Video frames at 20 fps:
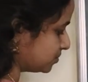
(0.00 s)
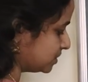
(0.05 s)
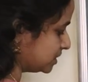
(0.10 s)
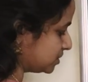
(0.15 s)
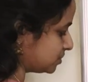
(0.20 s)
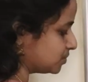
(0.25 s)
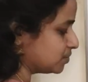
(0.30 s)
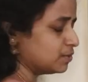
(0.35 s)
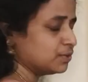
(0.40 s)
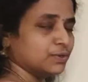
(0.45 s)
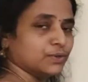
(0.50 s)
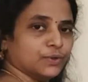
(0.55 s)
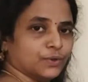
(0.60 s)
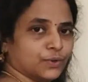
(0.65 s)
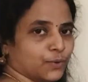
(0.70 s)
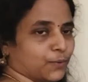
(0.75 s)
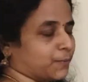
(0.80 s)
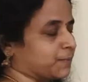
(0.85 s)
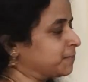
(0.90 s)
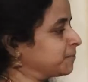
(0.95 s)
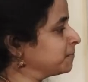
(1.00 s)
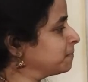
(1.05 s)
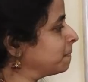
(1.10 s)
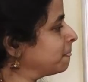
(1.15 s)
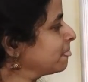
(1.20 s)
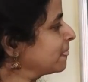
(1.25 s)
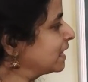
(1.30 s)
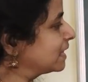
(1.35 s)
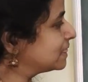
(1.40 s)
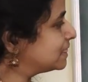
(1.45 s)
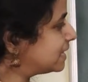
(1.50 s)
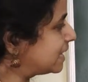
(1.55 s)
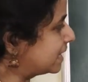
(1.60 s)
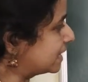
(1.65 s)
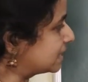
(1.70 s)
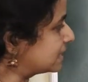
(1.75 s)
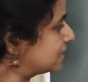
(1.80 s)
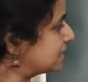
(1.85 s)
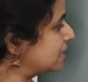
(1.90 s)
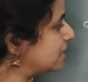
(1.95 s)
you need to know.
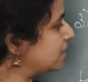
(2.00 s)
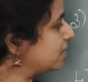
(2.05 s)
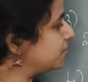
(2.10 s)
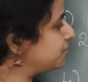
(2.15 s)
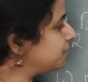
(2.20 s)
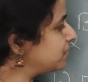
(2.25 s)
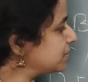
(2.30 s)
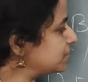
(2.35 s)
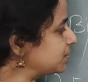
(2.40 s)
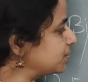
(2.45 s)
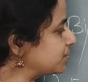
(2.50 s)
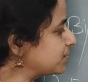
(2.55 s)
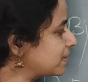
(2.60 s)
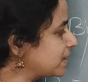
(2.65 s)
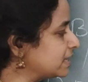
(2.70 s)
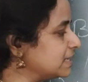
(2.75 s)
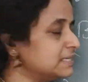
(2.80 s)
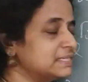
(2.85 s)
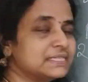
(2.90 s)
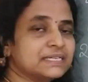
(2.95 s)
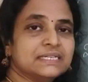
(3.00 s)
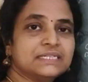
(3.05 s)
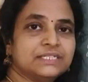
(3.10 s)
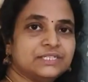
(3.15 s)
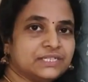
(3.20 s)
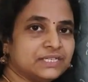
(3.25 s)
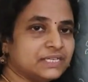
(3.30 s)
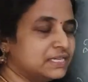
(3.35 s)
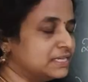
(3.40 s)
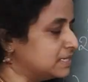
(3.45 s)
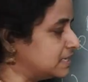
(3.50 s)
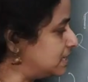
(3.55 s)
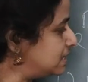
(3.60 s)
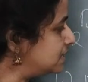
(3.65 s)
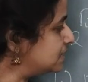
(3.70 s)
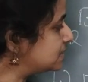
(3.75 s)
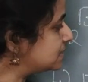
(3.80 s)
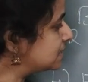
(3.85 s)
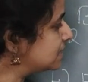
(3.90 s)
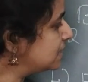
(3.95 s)
Then when you write a
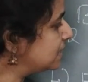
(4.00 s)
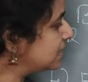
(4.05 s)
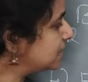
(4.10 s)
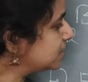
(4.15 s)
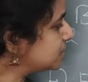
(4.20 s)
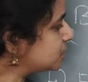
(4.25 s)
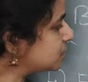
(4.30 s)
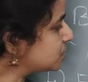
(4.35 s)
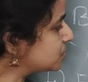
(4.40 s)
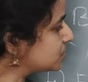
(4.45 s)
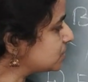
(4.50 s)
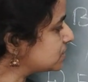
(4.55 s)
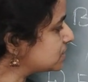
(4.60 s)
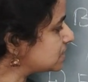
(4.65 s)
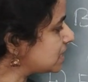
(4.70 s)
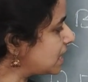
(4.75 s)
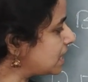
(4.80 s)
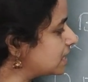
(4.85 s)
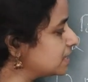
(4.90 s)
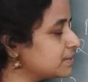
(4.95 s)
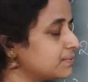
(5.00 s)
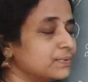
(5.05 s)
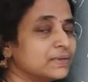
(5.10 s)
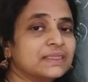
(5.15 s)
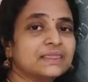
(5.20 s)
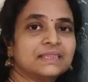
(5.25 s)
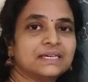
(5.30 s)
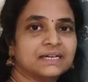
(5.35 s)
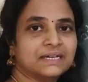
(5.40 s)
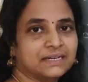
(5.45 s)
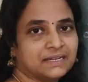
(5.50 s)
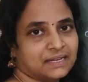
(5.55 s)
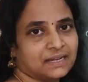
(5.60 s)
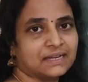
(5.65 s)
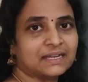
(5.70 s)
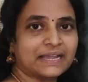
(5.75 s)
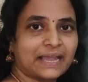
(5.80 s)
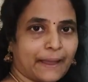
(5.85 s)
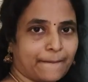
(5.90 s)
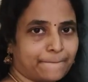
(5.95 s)
genus, it should start with
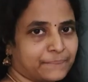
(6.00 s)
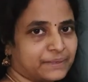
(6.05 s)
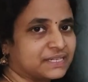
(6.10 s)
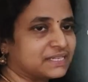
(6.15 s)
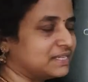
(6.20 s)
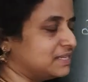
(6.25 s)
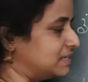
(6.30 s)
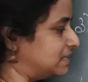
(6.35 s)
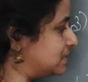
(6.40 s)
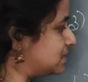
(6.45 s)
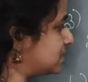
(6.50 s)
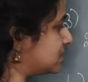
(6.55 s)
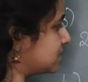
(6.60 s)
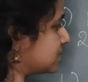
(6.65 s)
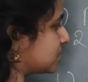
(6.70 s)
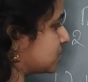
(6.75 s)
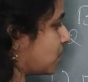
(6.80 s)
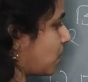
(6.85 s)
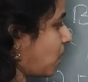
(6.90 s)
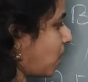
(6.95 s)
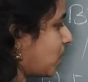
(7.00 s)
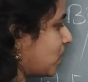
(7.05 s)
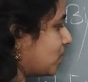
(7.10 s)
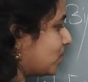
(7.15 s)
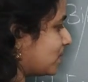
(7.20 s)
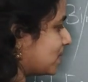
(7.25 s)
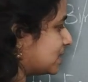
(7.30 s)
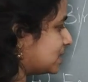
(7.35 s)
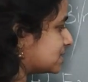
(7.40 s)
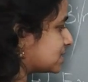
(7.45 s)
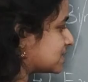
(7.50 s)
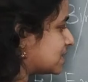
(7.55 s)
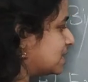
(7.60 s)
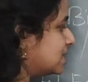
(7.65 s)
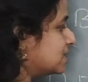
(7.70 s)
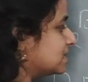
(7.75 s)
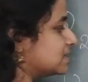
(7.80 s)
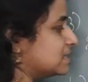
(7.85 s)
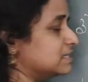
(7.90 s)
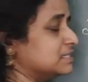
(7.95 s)
a capital letter. So always
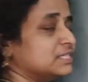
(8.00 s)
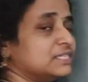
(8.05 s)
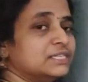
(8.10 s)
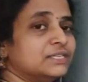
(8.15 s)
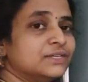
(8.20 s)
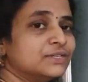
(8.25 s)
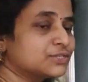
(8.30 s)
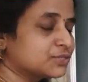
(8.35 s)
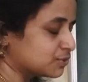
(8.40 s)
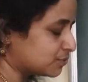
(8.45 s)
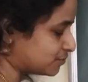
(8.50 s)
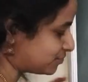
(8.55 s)
the genus